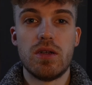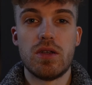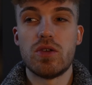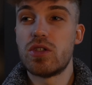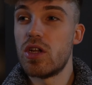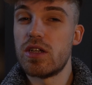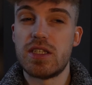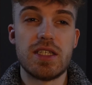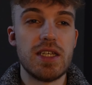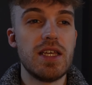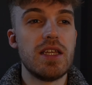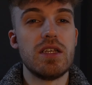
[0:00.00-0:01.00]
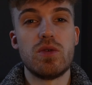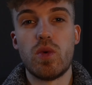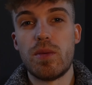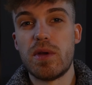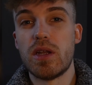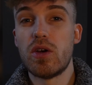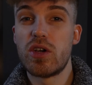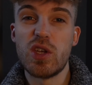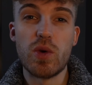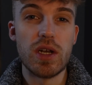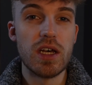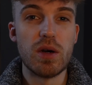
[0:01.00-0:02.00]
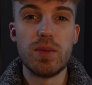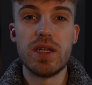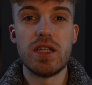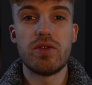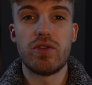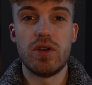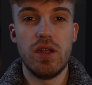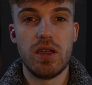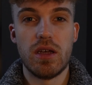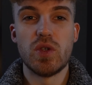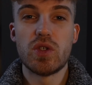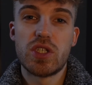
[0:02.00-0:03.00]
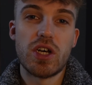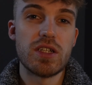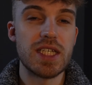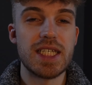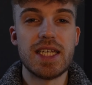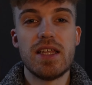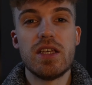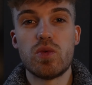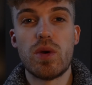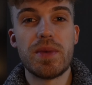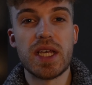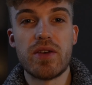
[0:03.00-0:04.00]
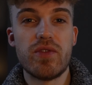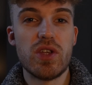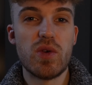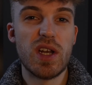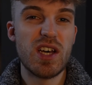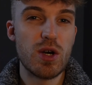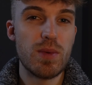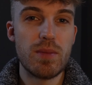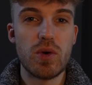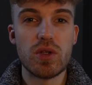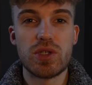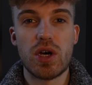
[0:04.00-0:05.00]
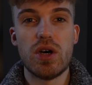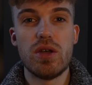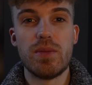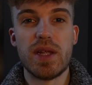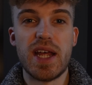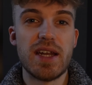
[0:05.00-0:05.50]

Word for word: You'll start to see these women look at you a little bit differently. You'll start to see these women giving you a little bit more time and